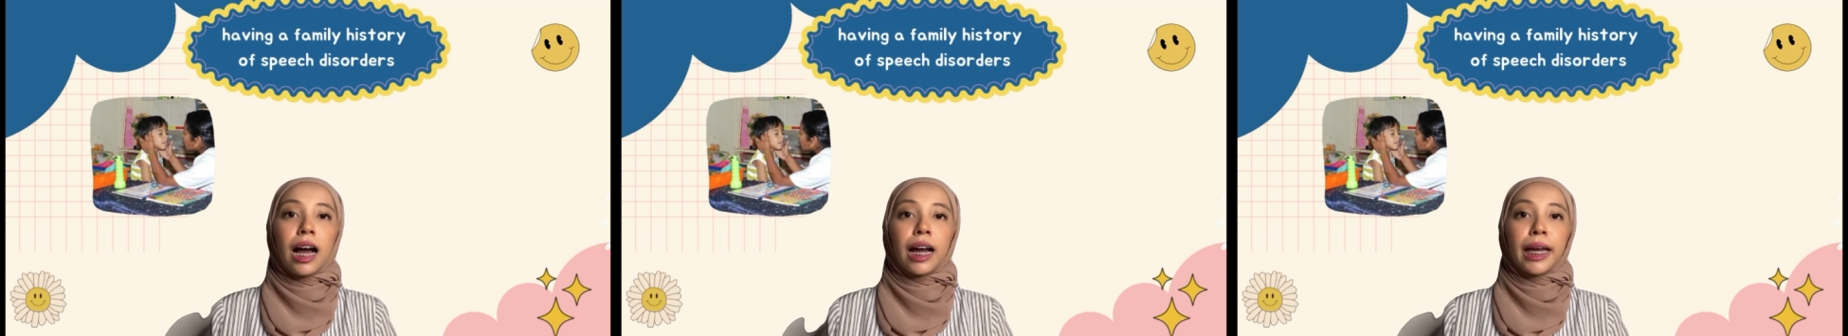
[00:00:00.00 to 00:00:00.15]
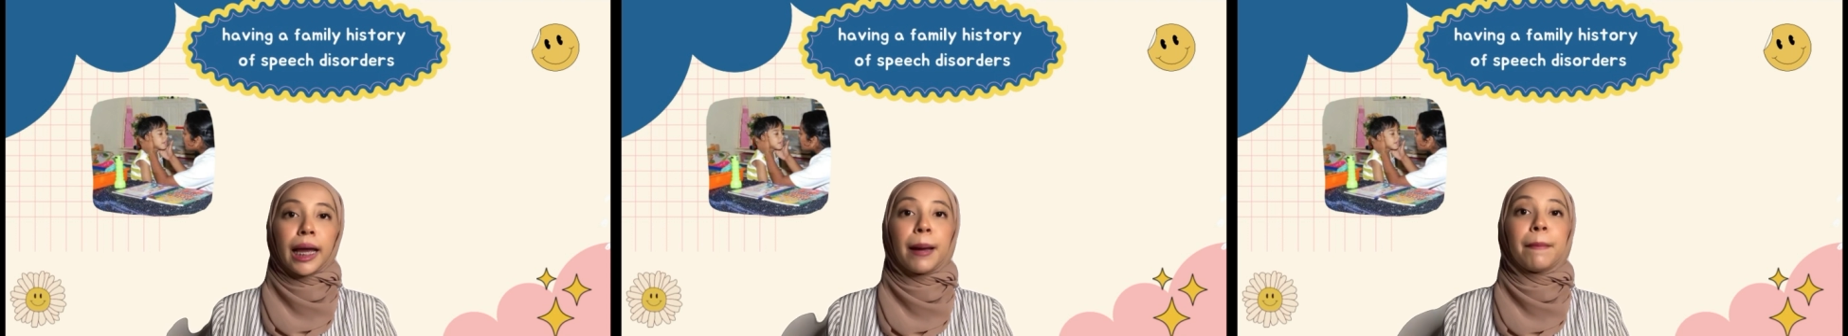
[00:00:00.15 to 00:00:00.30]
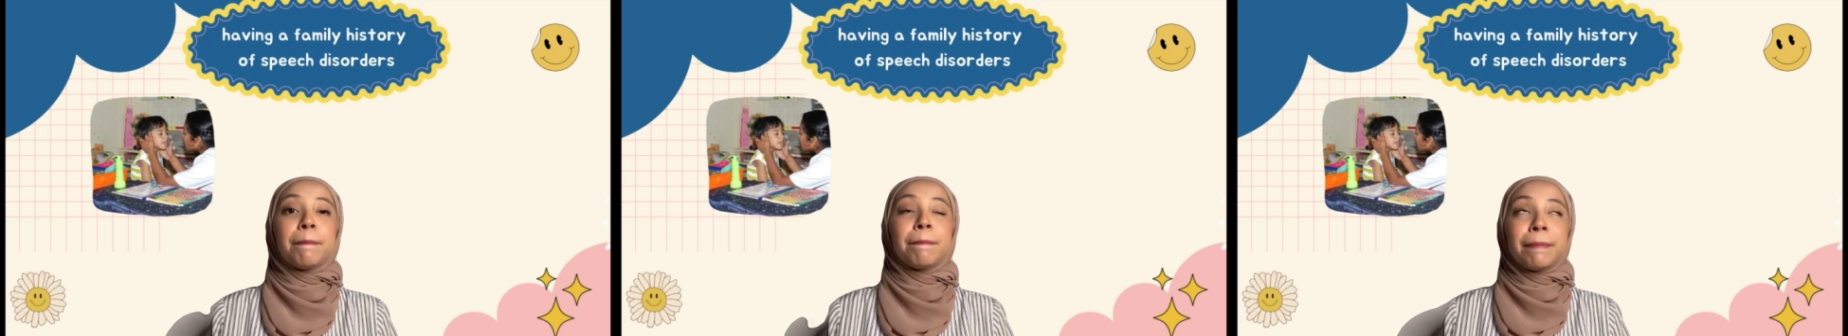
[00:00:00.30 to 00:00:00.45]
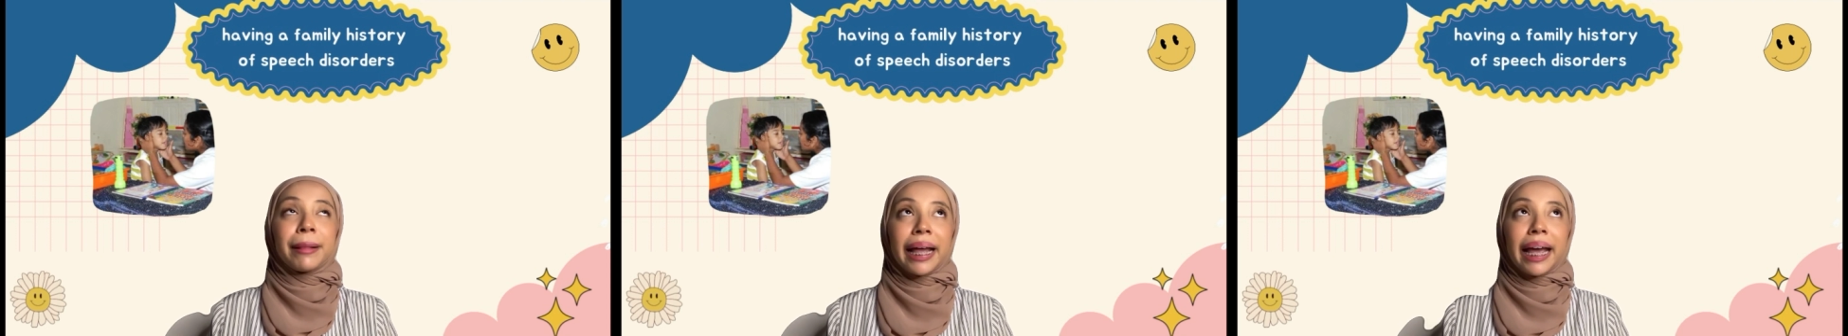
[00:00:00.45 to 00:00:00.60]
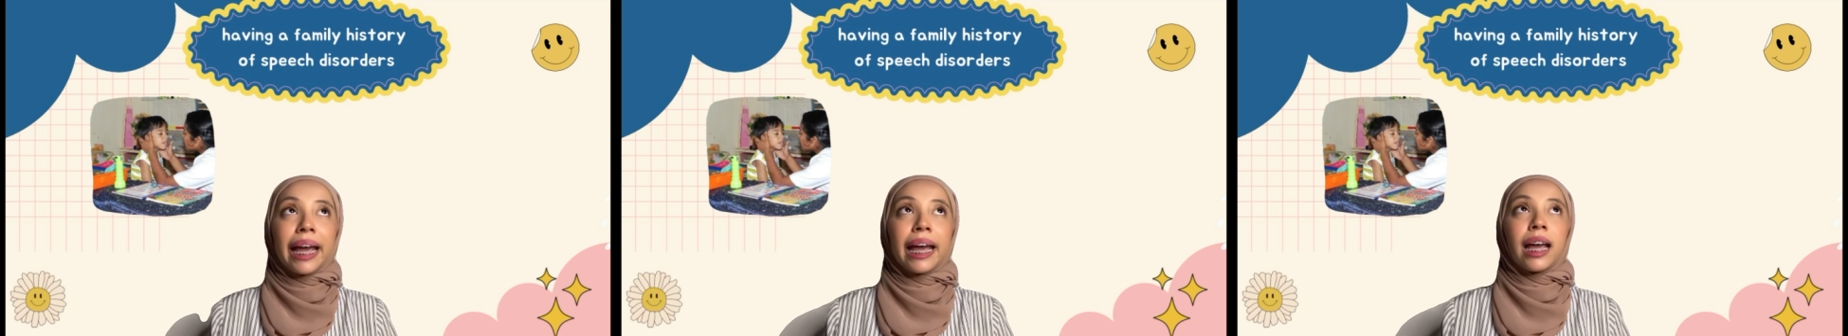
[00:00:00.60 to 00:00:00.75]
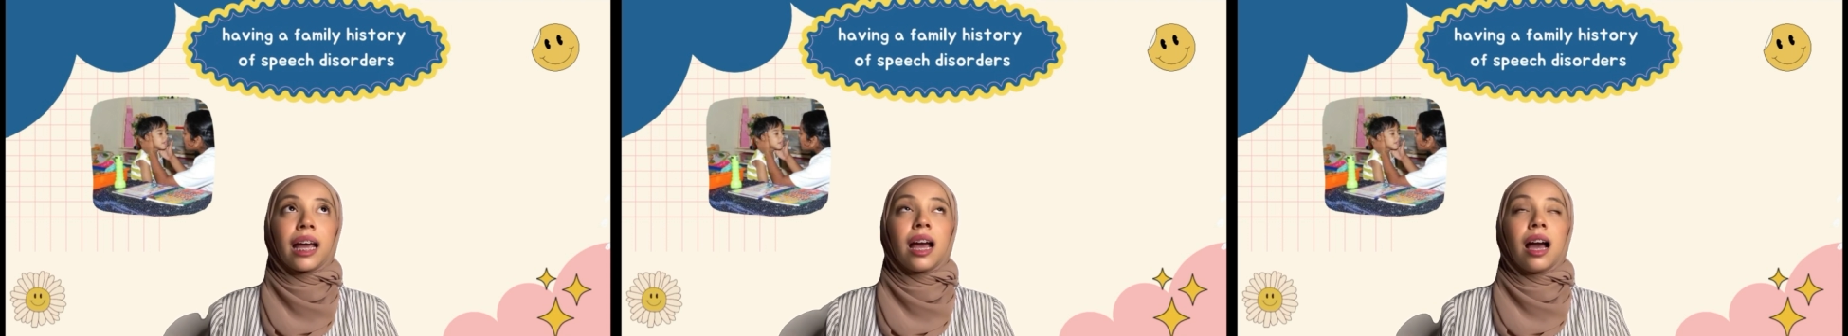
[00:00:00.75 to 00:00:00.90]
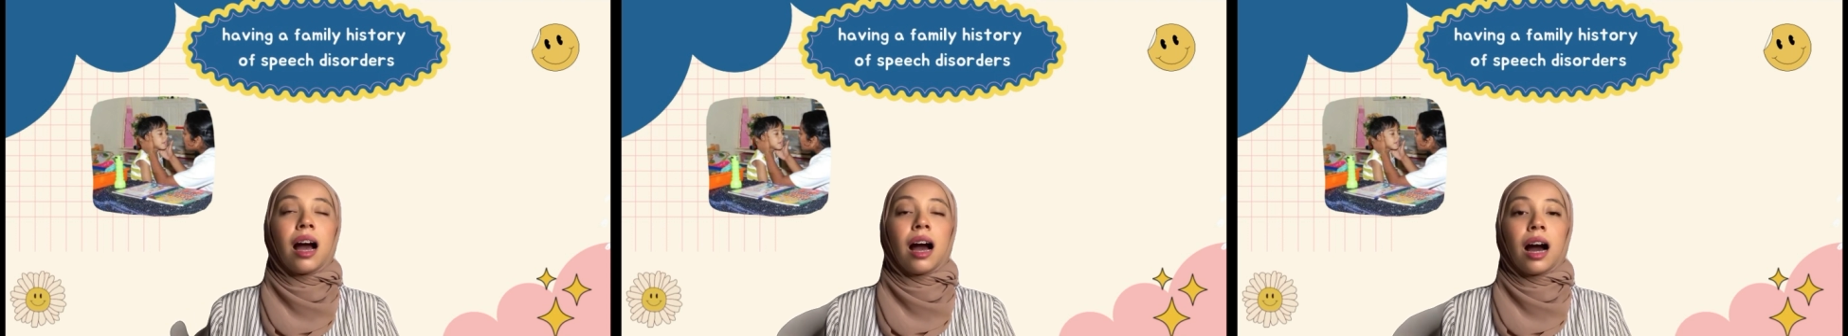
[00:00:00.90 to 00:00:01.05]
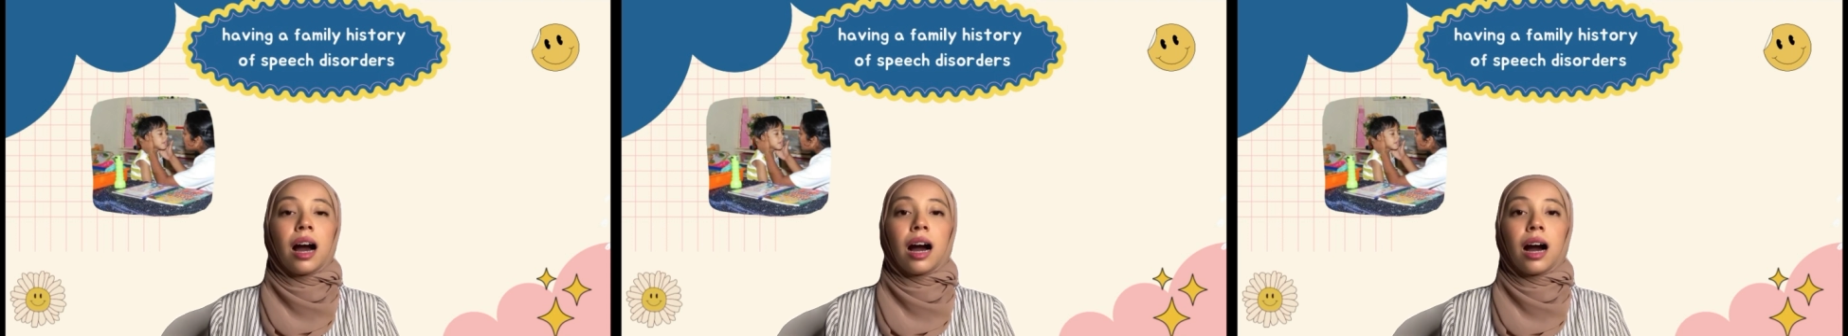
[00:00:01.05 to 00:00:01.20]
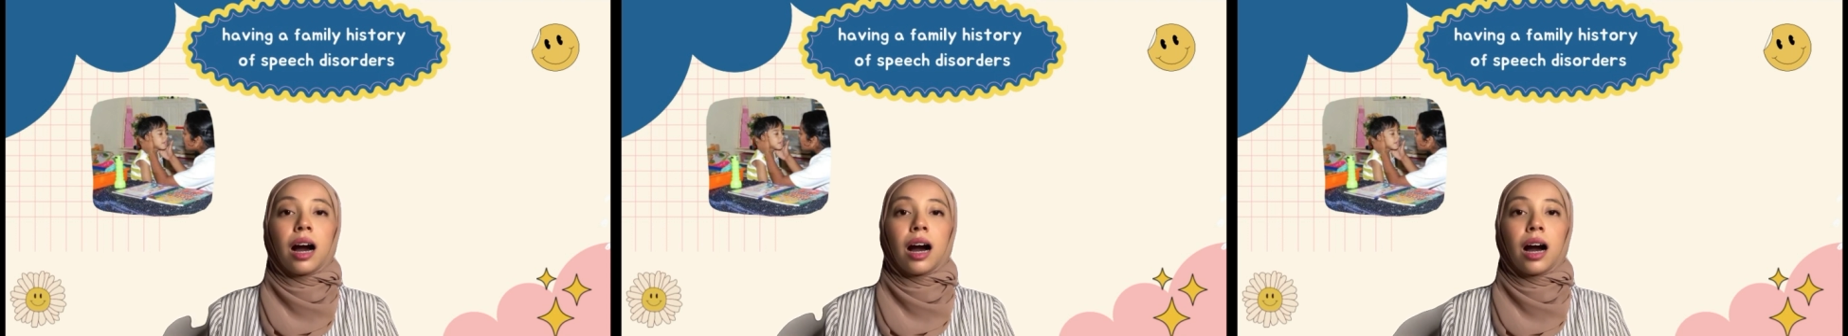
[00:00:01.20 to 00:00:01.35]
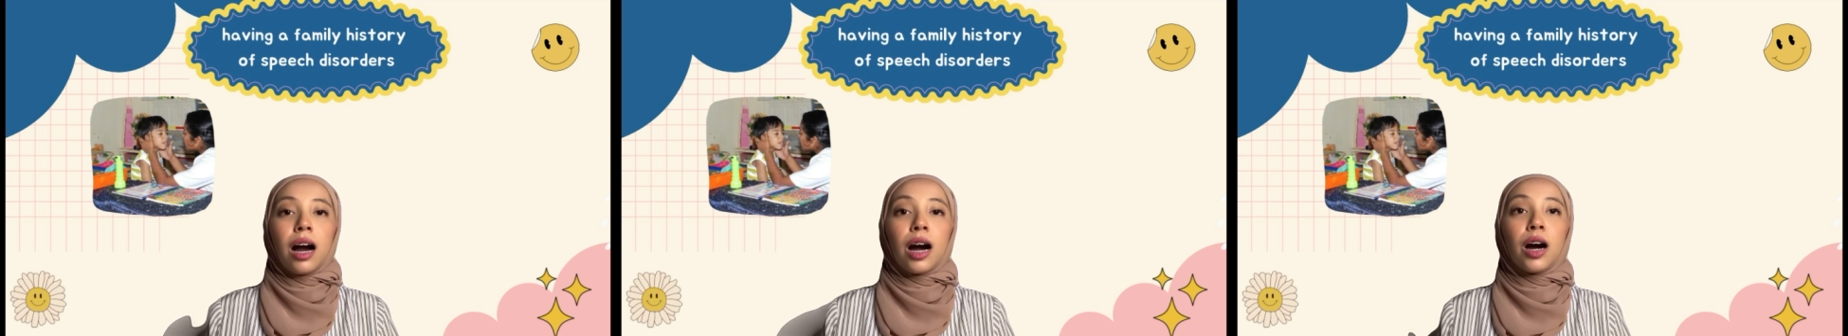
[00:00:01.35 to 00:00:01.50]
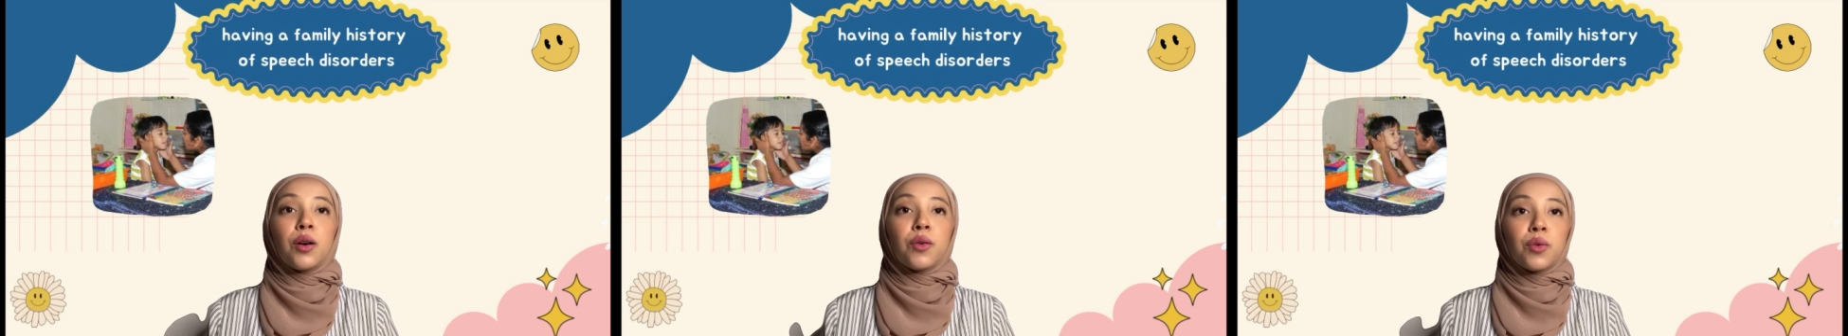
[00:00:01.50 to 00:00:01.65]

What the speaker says: can play a